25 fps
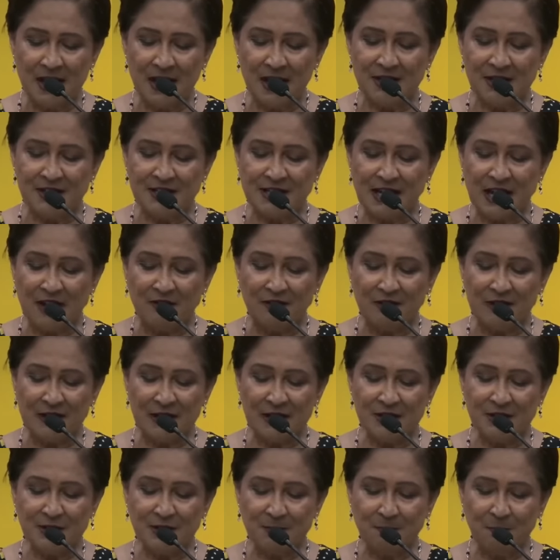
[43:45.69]
is
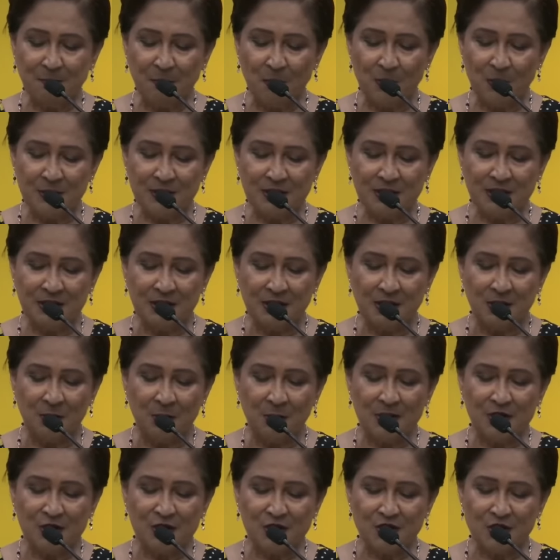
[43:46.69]
heavily supported
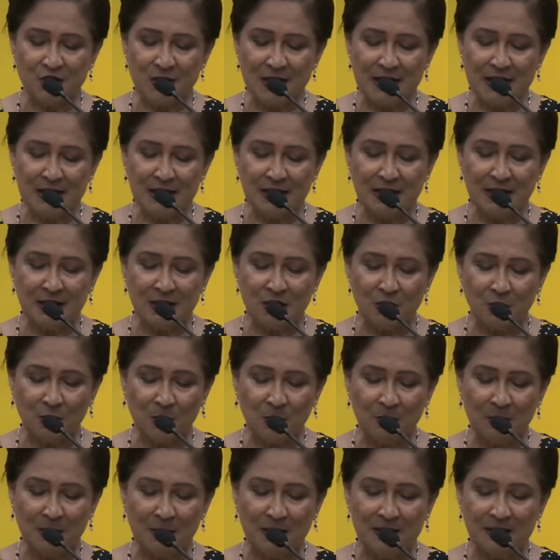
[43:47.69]
with training and
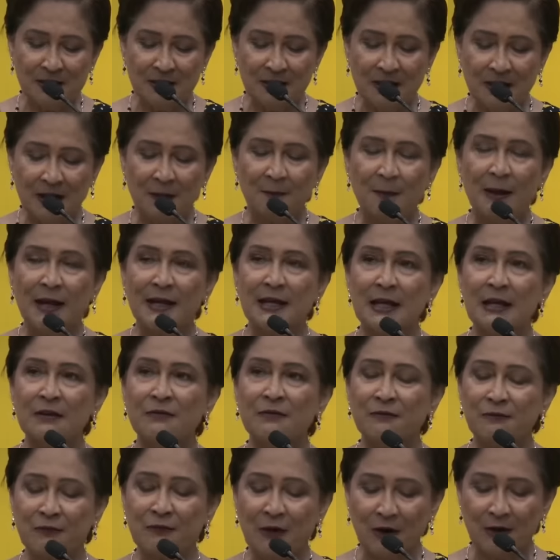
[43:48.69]
equipment by a
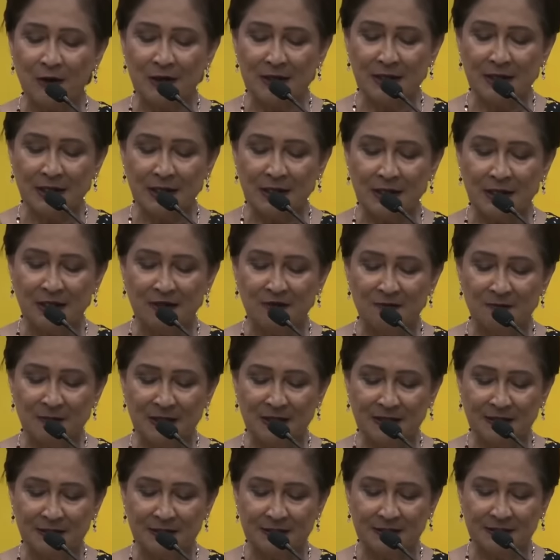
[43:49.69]
foreign
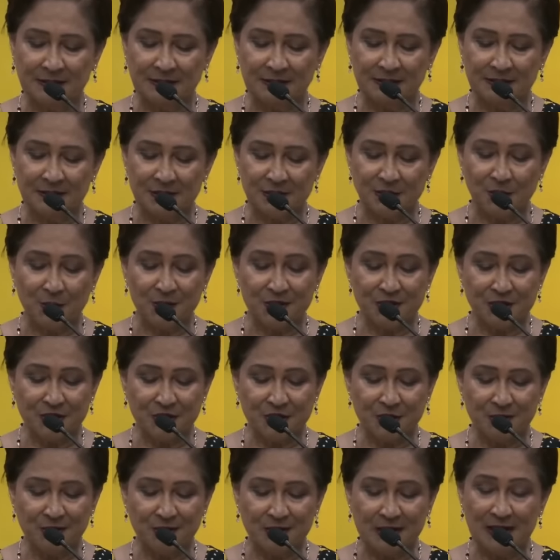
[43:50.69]
government,
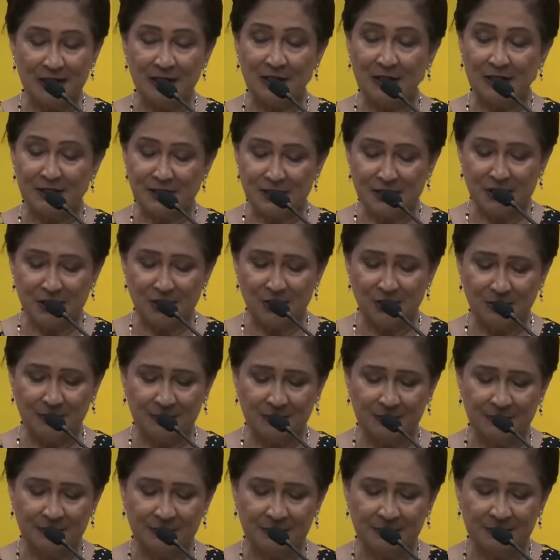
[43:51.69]
sources revealed.
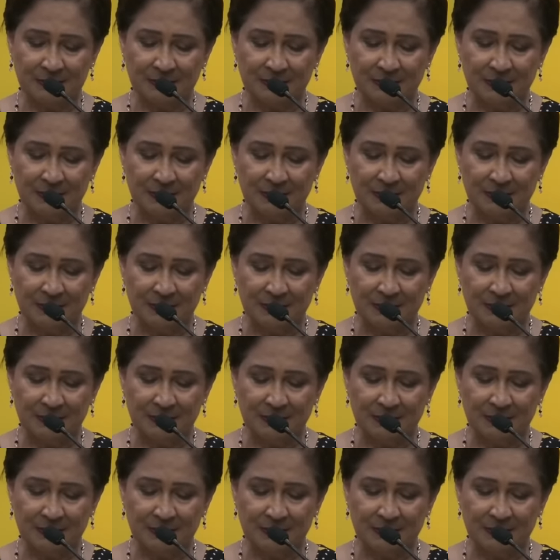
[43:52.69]
Continuing,